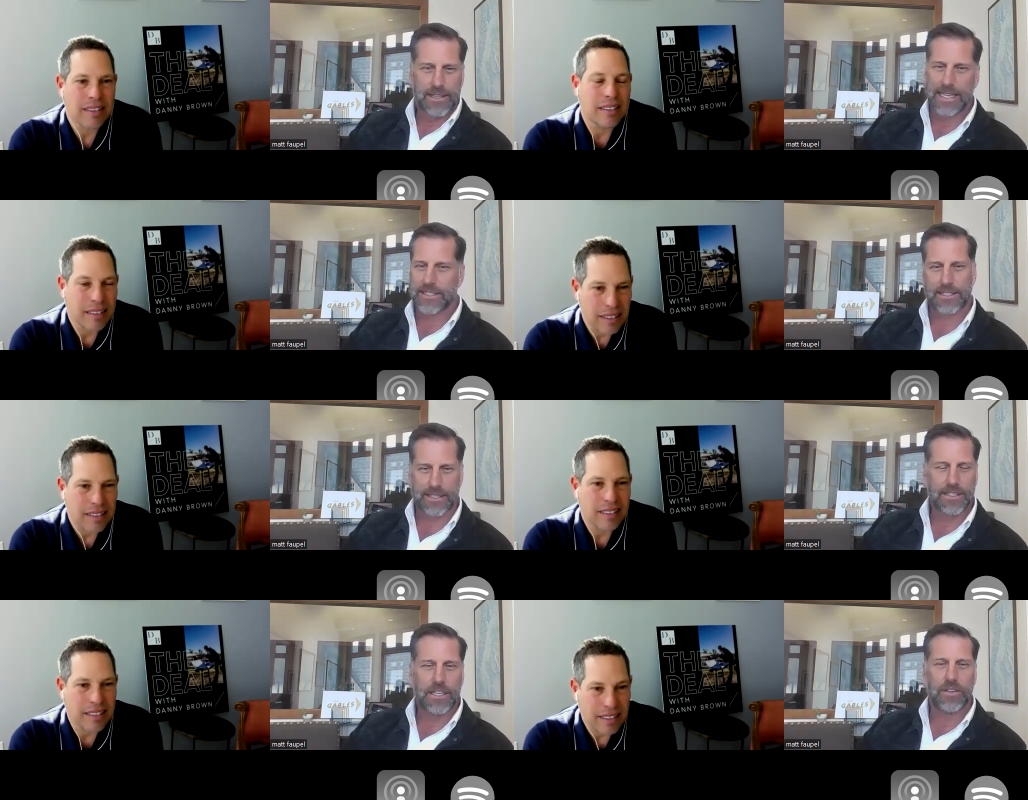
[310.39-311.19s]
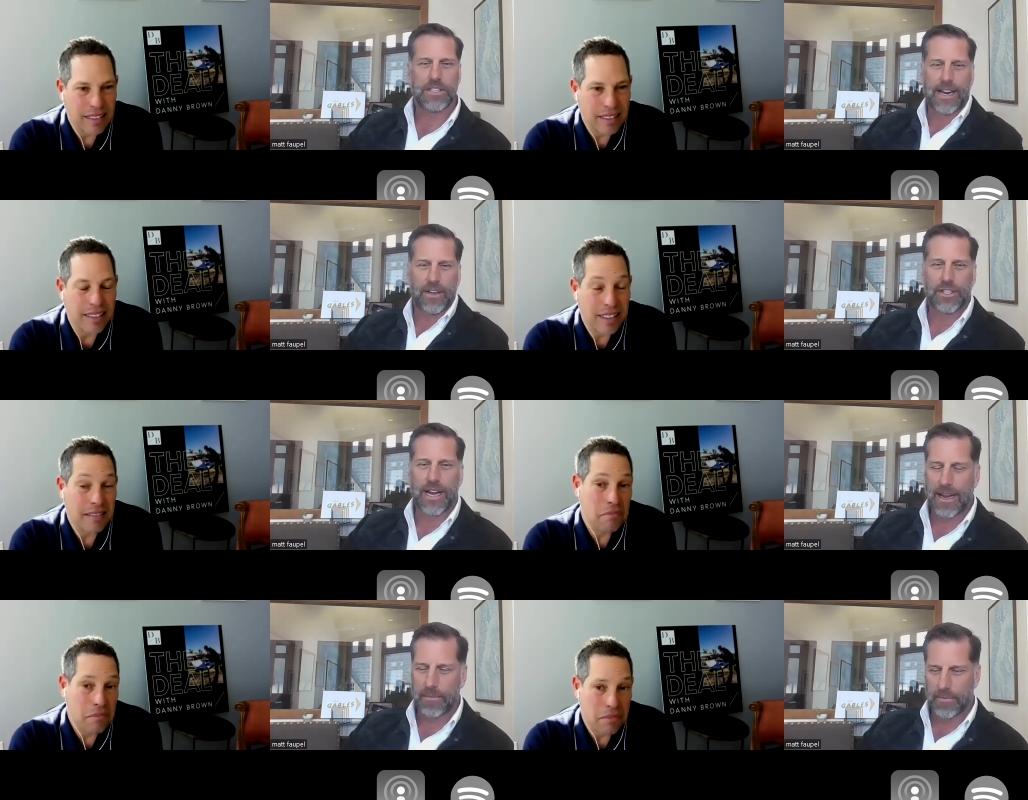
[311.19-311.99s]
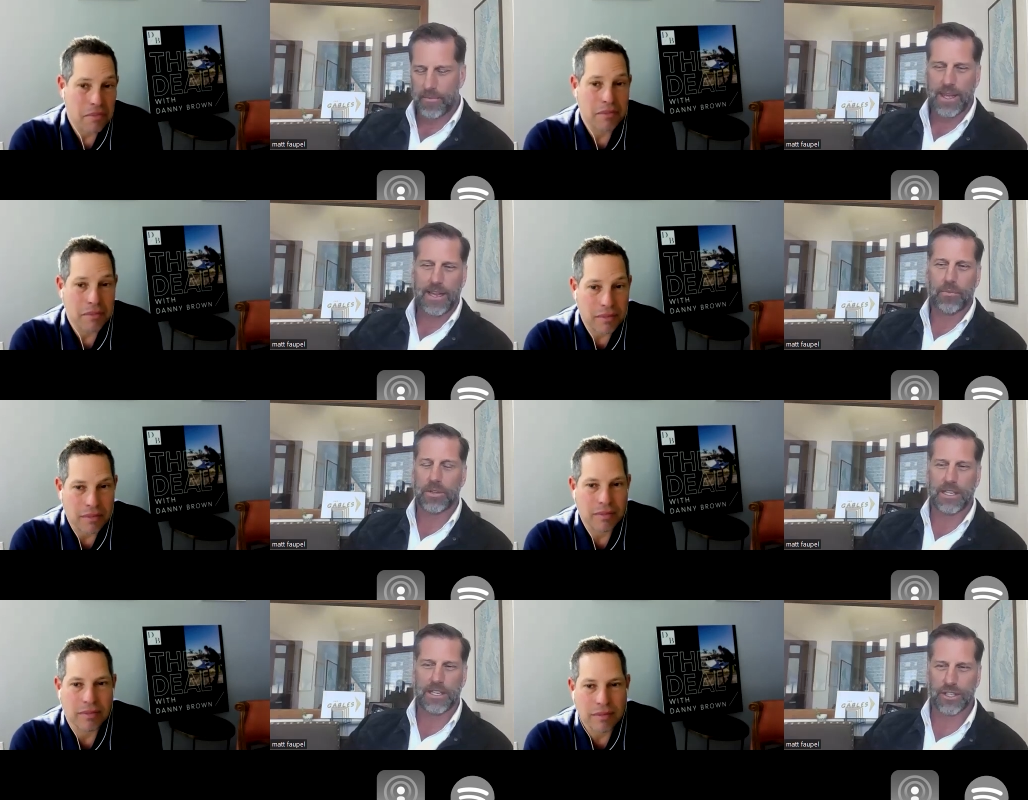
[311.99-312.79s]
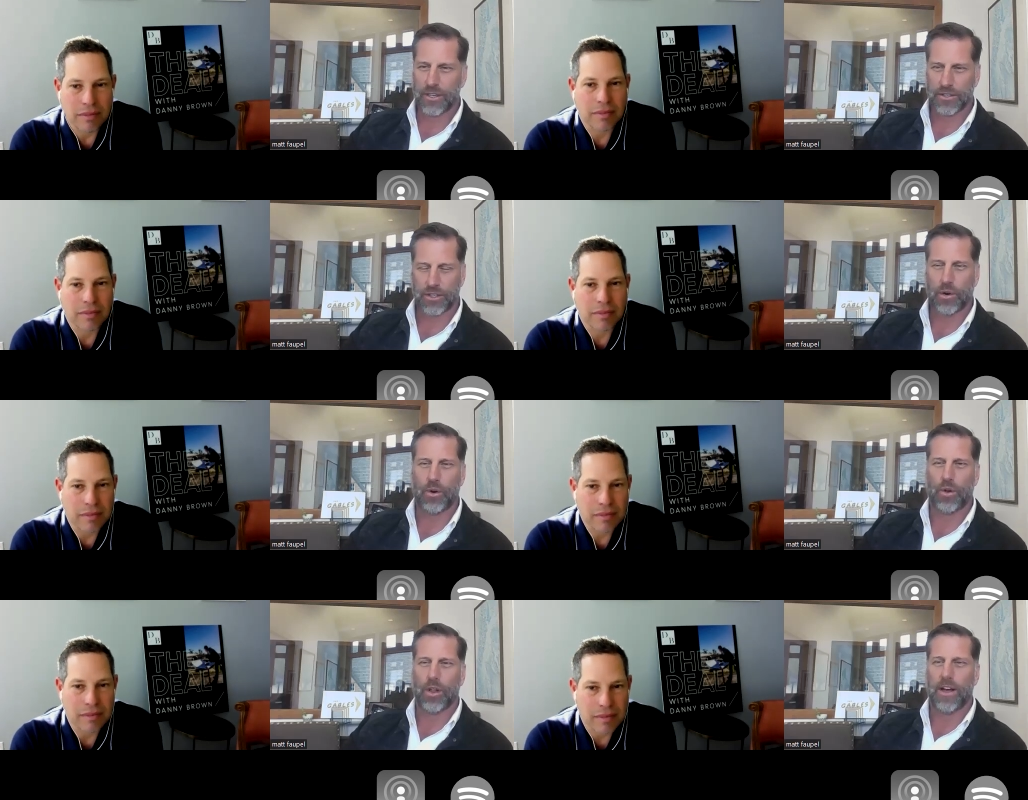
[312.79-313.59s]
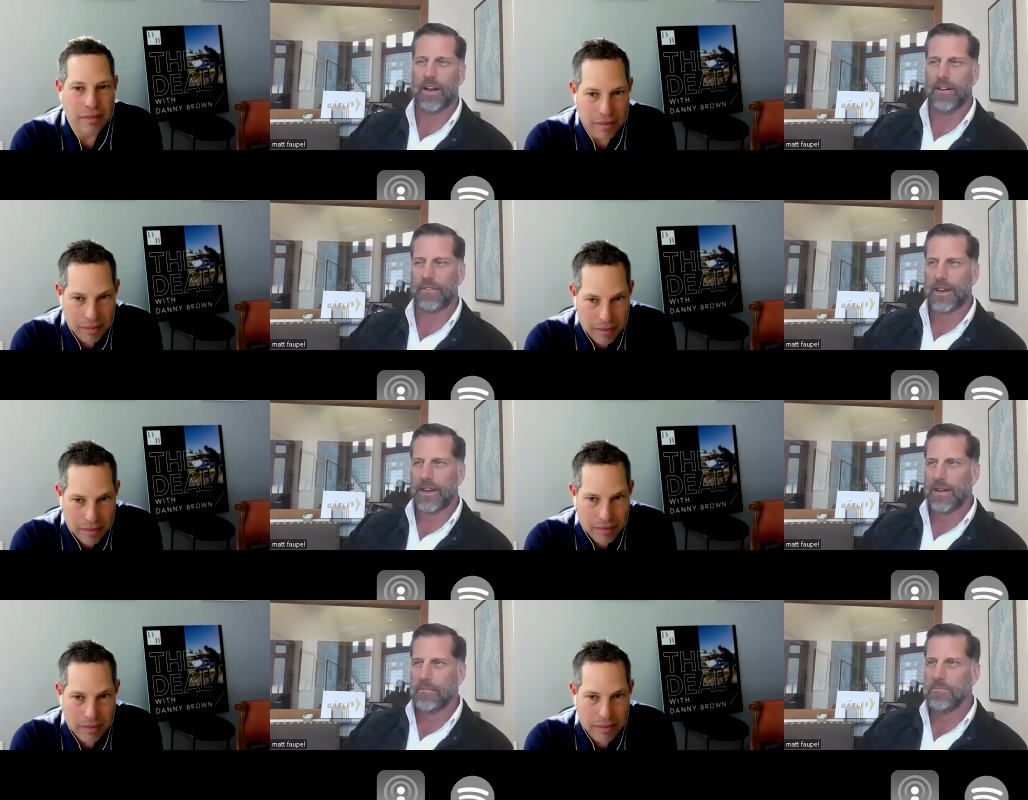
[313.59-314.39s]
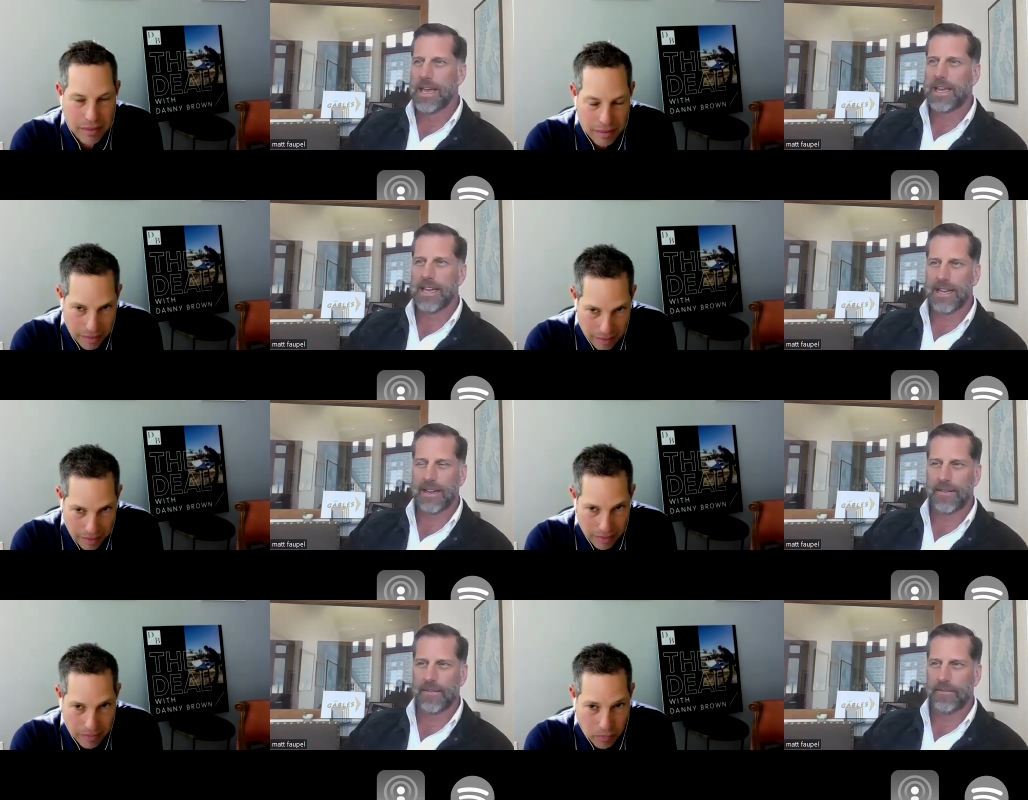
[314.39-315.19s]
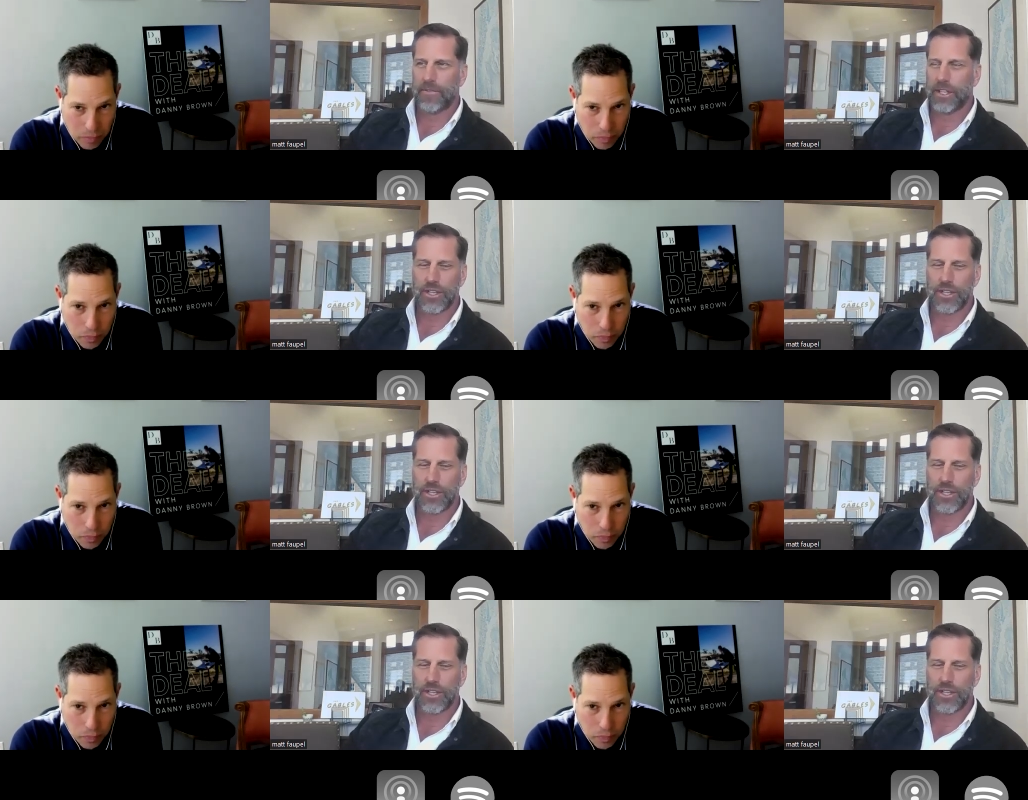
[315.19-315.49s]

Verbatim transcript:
Speaker 1: That's their entire job. And with the engineer's goal of making the